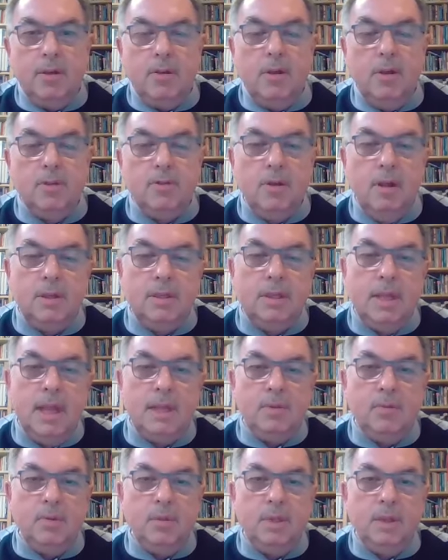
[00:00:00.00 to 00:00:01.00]
Contrast
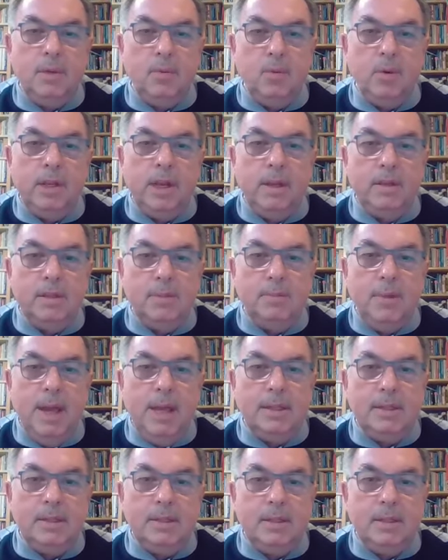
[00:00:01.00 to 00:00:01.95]
that with the widow's mite,